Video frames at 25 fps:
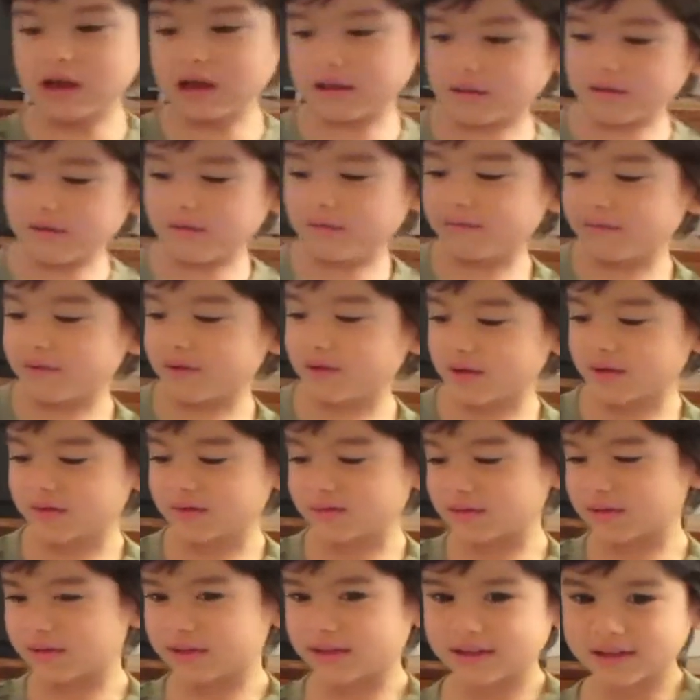I love you.
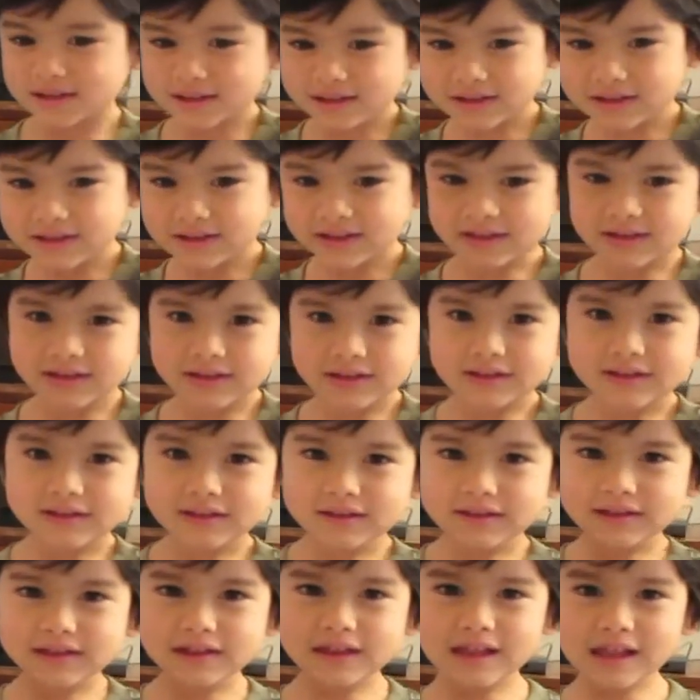Have a good day,
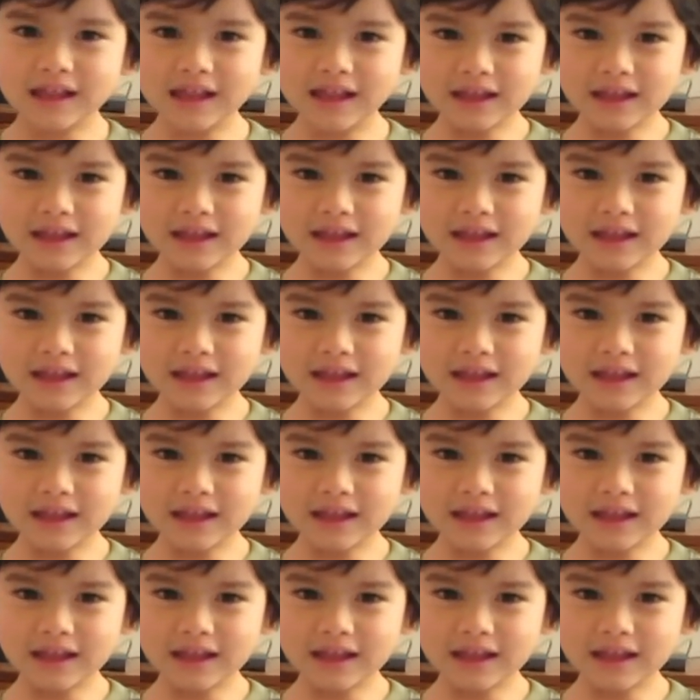okay?